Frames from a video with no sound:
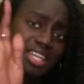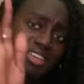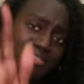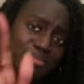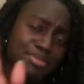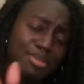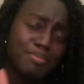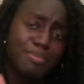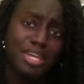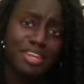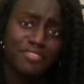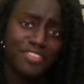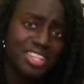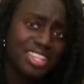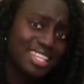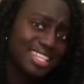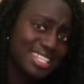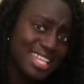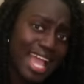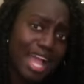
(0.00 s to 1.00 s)
Give them the benefit
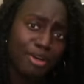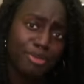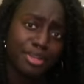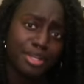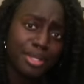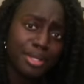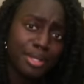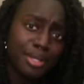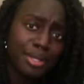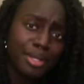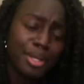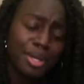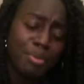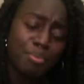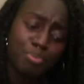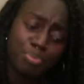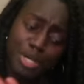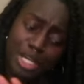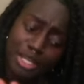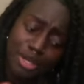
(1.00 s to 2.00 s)
of the doubt,
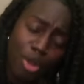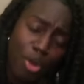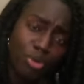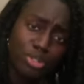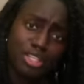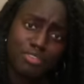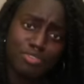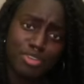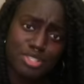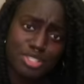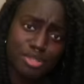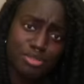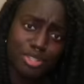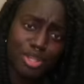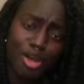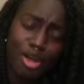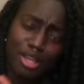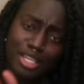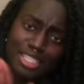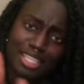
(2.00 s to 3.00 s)
but only for so long,